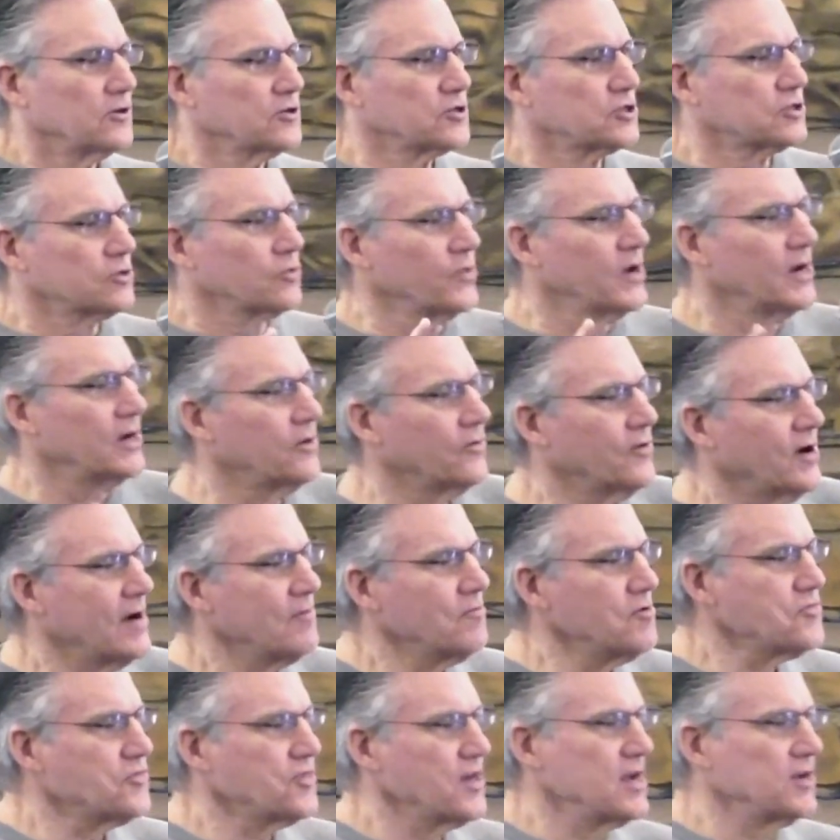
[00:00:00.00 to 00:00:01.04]
to surrender
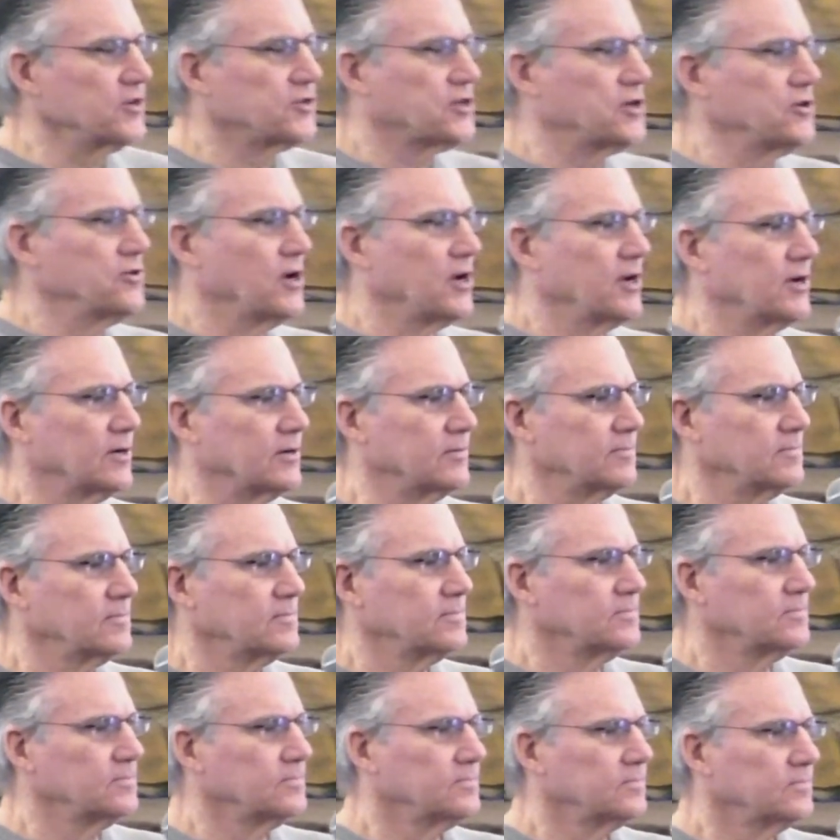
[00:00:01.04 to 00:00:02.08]
everything to
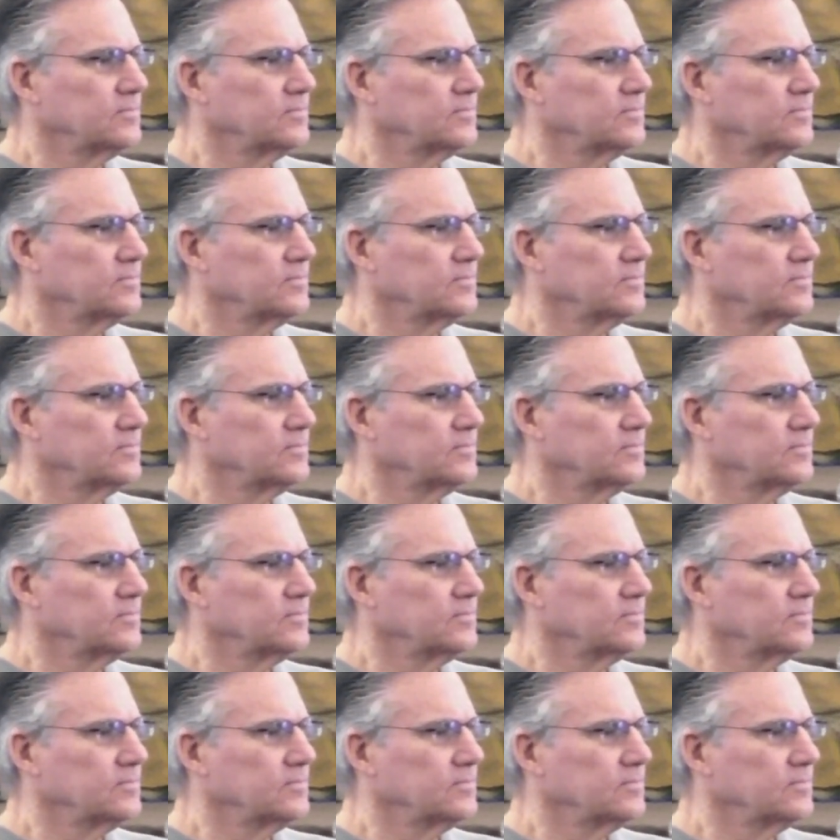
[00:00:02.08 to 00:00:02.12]
Him